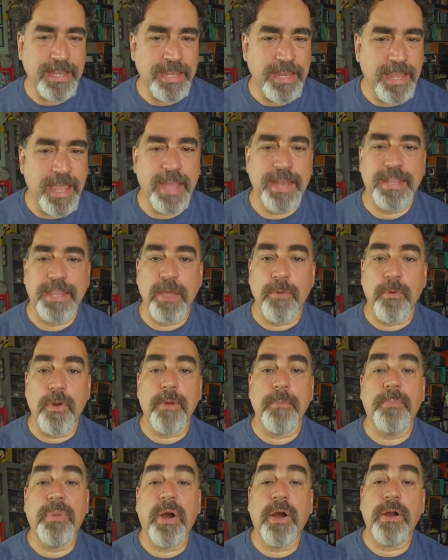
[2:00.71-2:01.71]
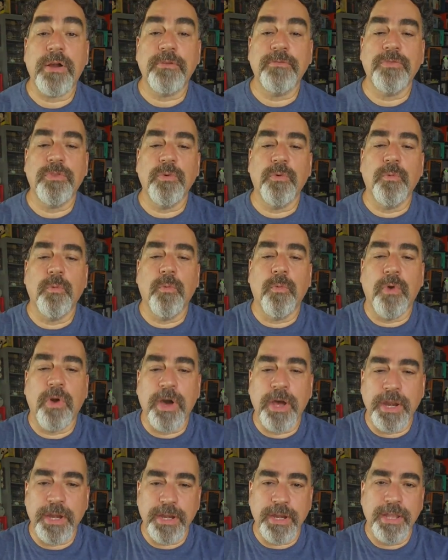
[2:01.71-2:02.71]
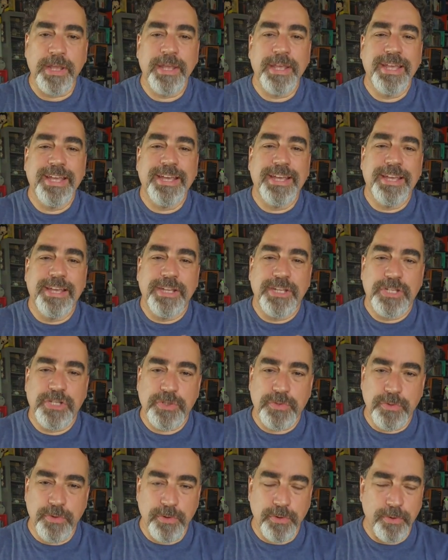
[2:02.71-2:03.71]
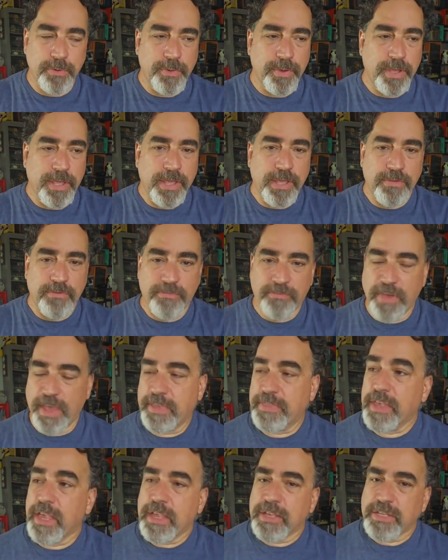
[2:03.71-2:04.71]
and yet they weren't part of the one true faith.